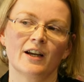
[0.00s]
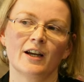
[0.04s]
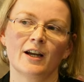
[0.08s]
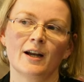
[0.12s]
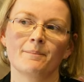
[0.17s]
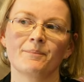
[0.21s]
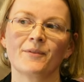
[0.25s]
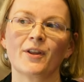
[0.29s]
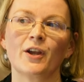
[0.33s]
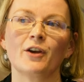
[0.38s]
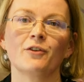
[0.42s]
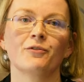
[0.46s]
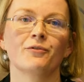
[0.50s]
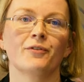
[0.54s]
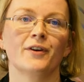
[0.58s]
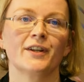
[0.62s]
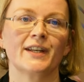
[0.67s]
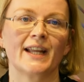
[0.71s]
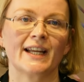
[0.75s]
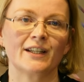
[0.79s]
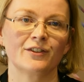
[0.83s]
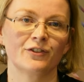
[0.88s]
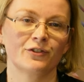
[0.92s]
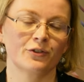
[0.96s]
a
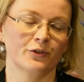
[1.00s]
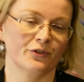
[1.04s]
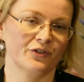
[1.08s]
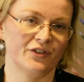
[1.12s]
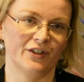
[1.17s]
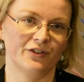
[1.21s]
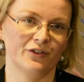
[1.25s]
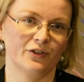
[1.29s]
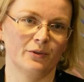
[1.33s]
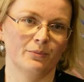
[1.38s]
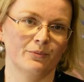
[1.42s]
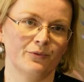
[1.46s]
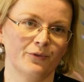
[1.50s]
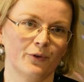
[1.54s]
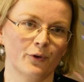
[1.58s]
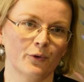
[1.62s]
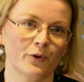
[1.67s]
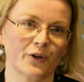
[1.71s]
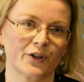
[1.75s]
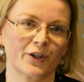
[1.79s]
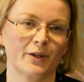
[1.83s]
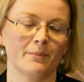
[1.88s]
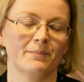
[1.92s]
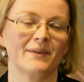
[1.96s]
financial system
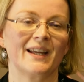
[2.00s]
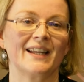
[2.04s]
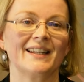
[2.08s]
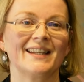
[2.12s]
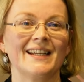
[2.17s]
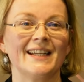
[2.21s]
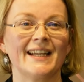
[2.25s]
for them that